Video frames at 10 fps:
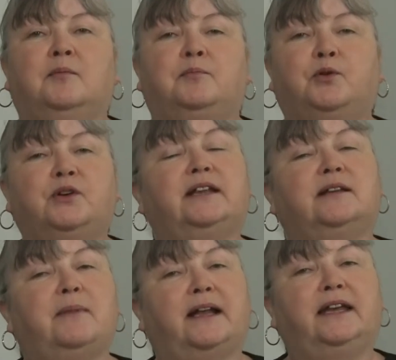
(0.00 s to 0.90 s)
putting the
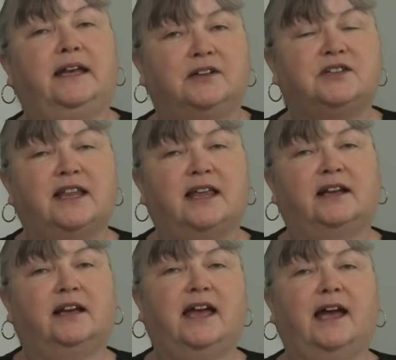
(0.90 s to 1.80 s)
money into that
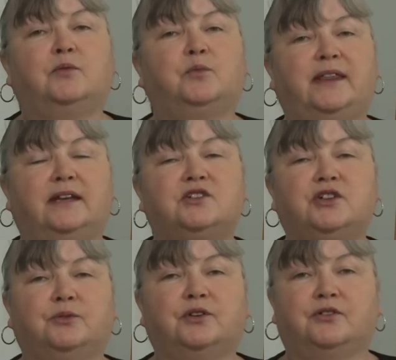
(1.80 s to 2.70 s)
account within
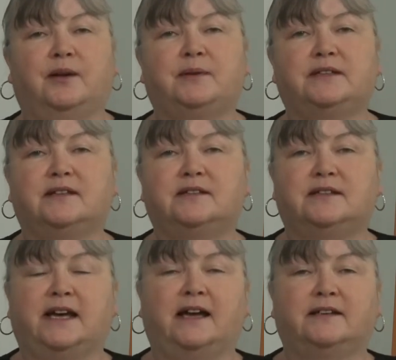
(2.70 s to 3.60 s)
2 or 3 business
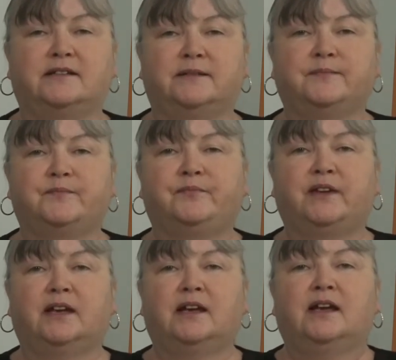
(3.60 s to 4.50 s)
days.
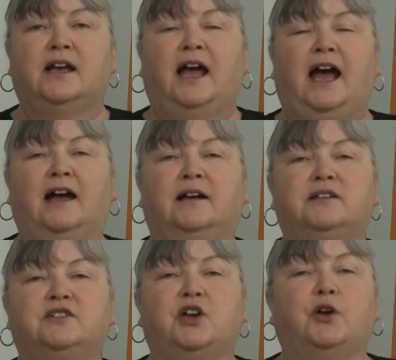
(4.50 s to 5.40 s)

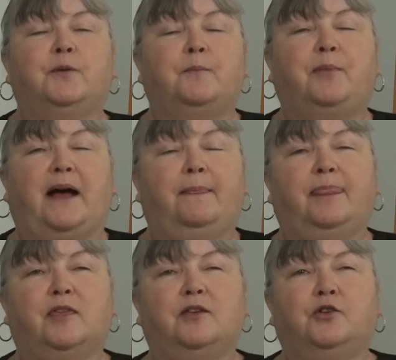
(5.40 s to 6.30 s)
But
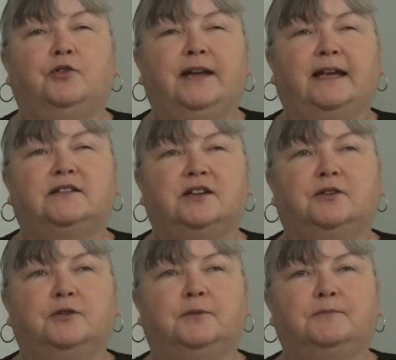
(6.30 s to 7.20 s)
you need
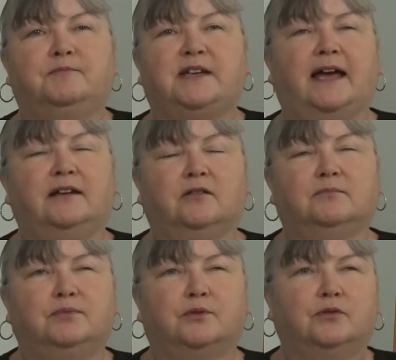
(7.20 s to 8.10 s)
to take on
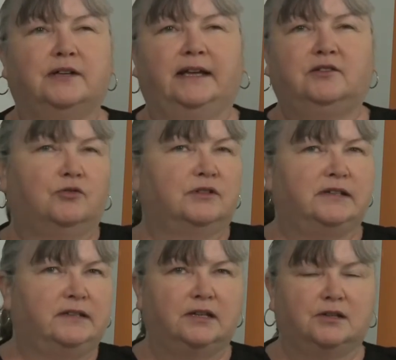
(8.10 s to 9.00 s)
board in your
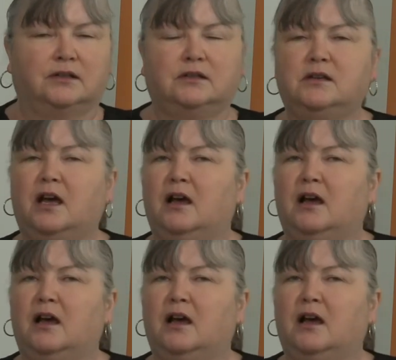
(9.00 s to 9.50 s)
decision,